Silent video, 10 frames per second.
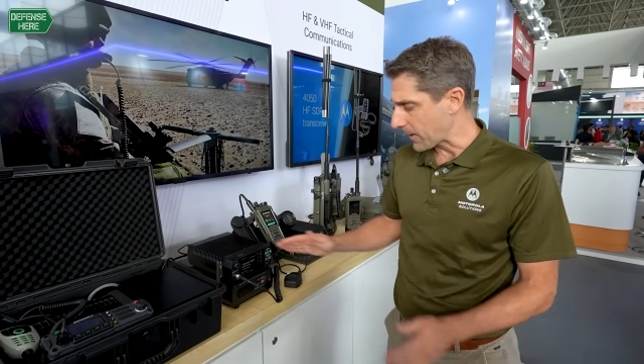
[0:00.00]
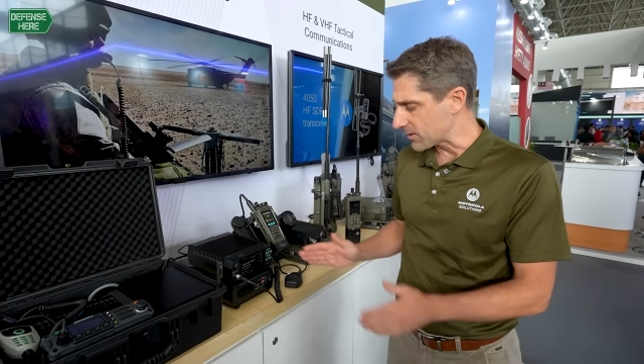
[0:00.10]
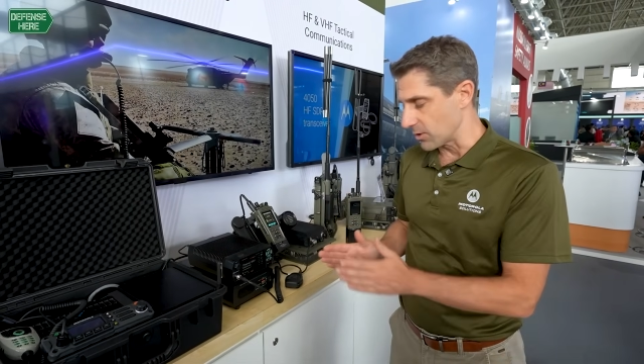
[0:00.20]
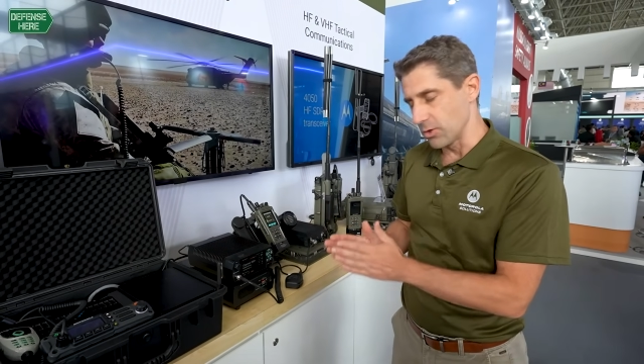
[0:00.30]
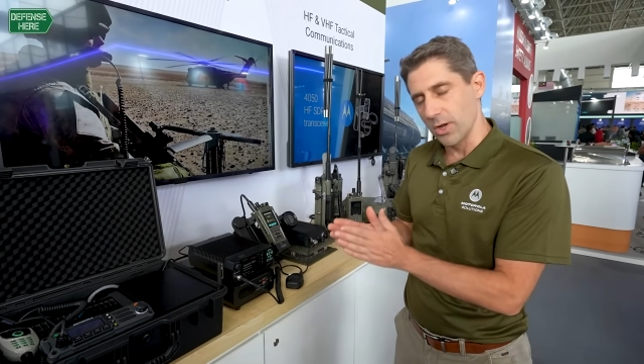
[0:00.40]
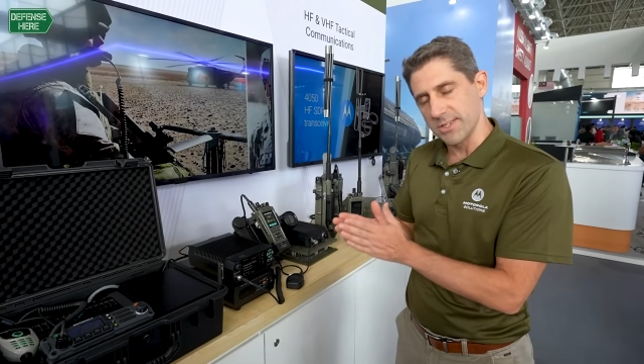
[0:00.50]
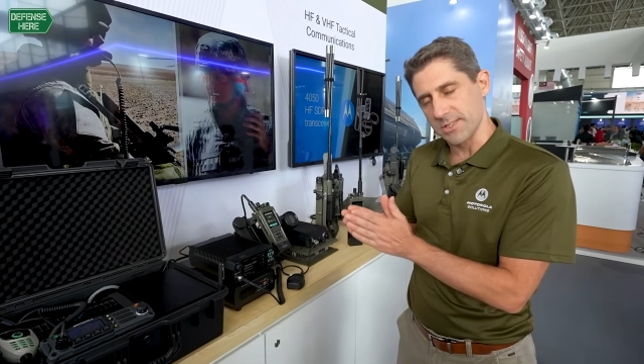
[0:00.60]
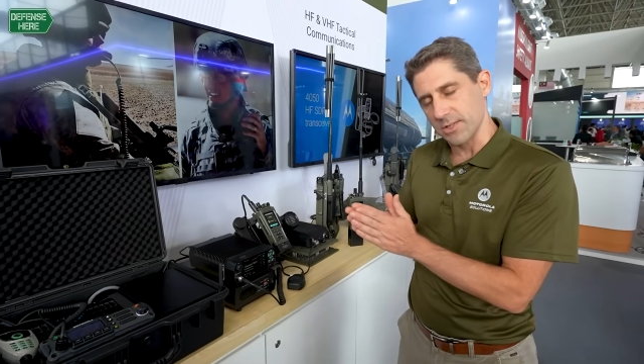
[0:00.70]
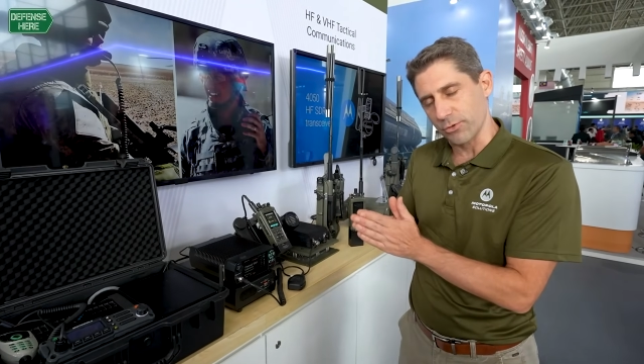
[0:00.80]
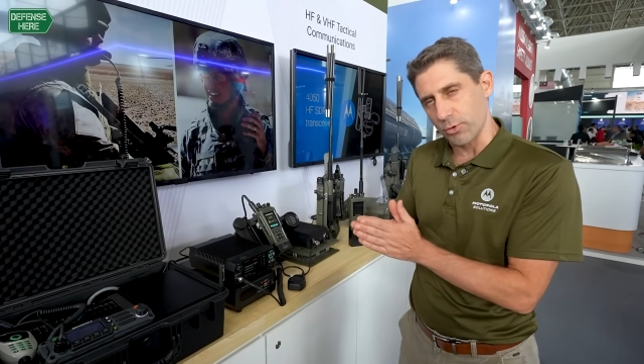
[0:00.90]
So not
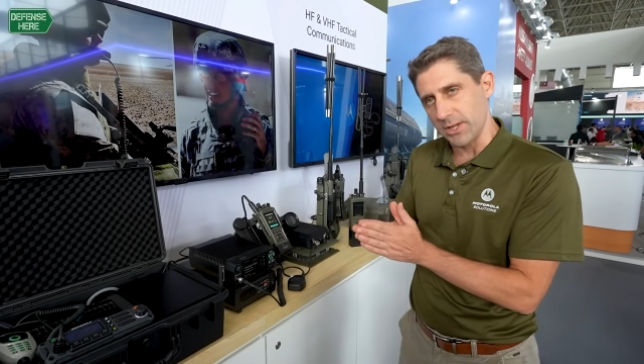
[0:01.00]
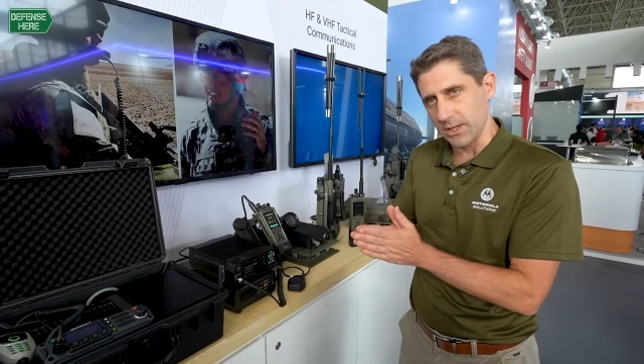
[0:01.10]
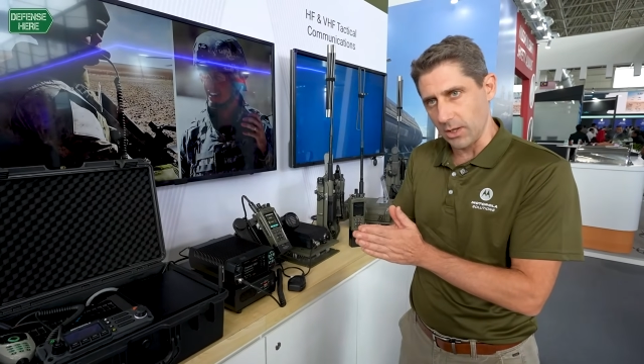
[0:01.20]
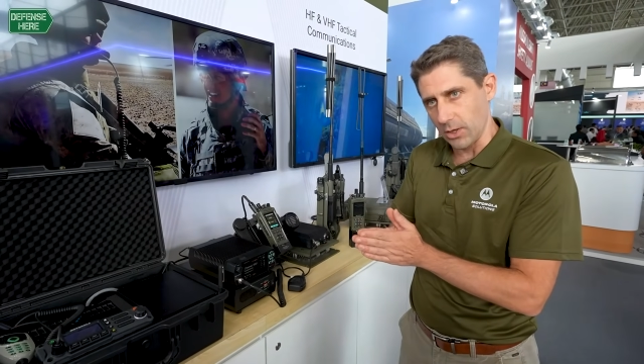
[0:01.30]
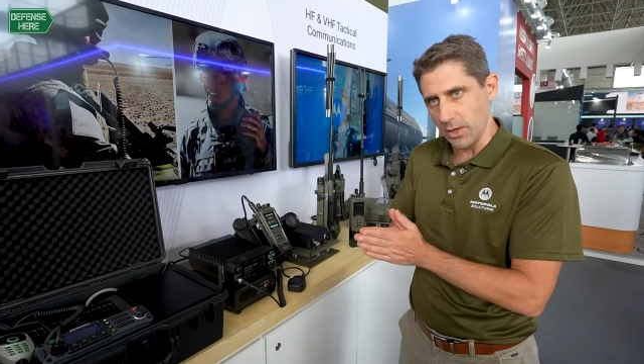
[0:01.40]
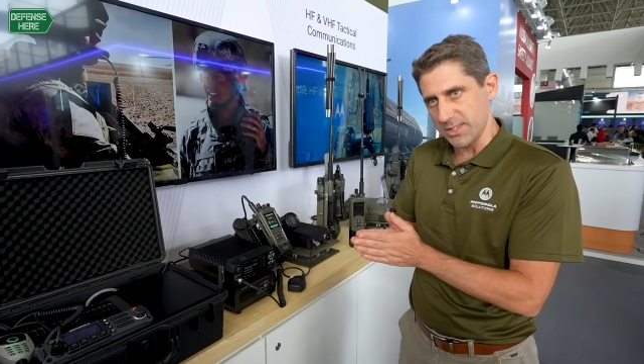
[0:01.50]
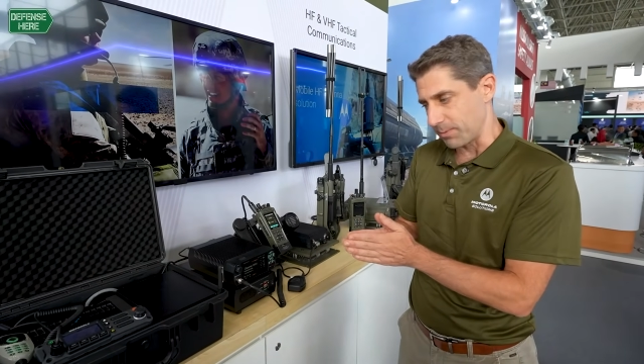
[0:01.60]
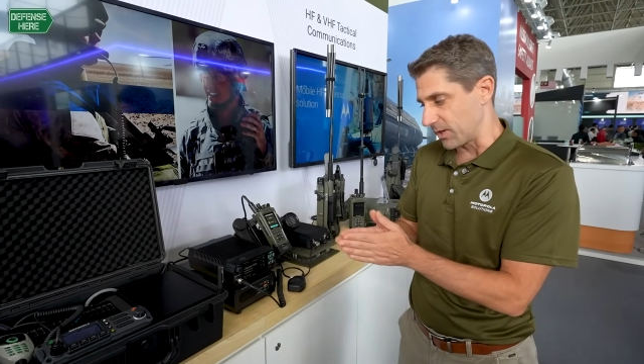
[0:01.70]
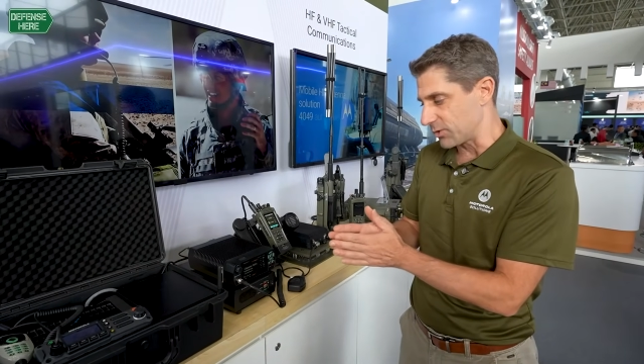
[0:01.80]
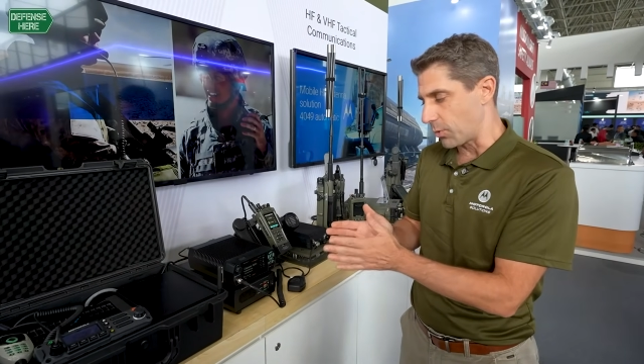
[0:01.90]
just a three
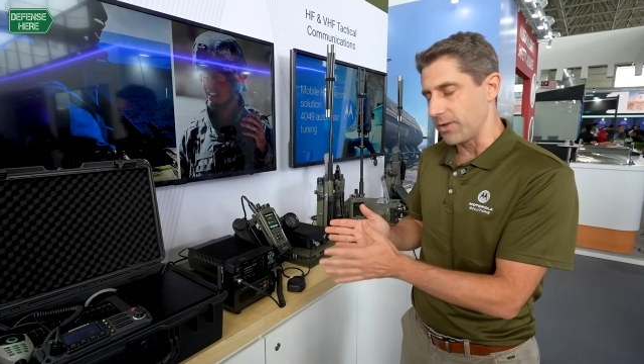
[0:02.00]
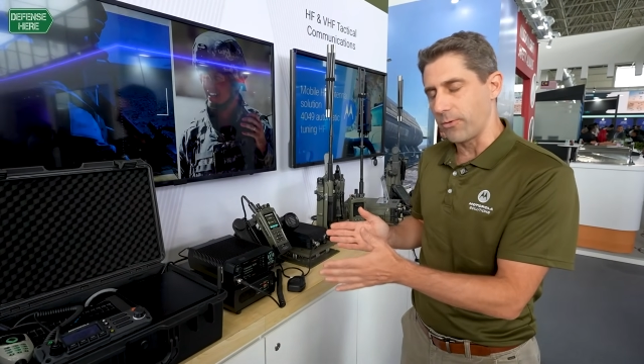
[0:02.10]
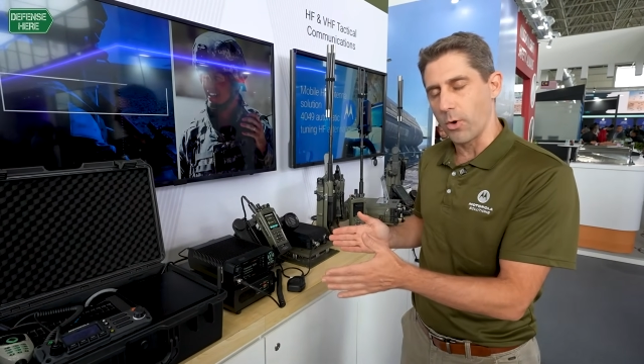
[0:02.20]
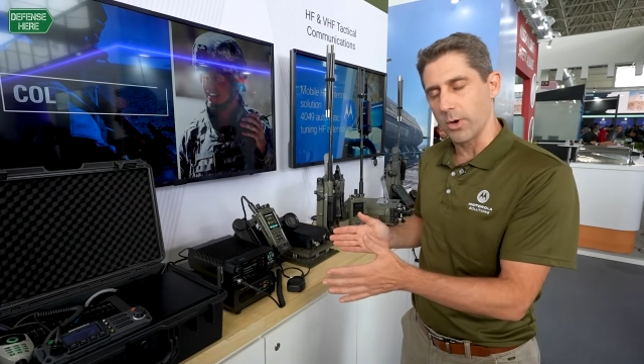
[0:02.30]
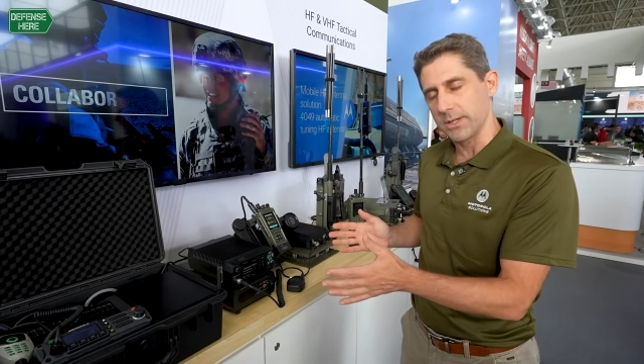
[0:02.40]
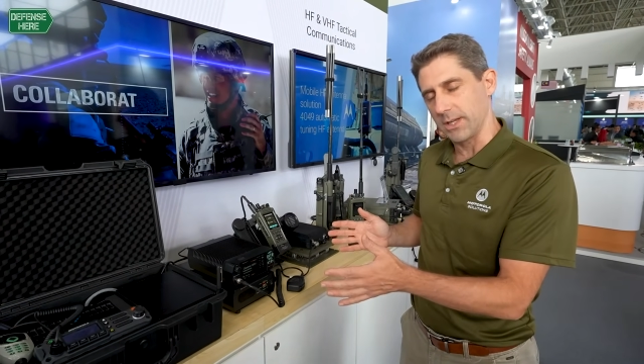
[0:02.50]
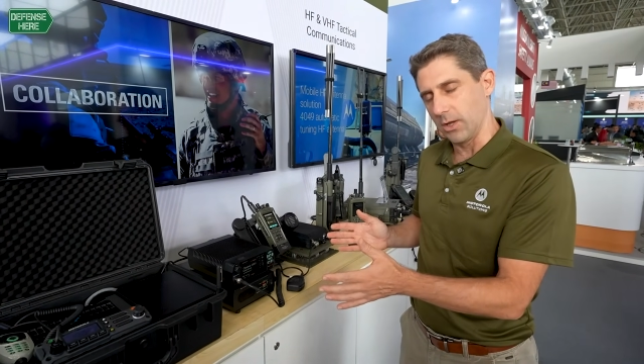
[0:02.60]
kilohertz, but a 24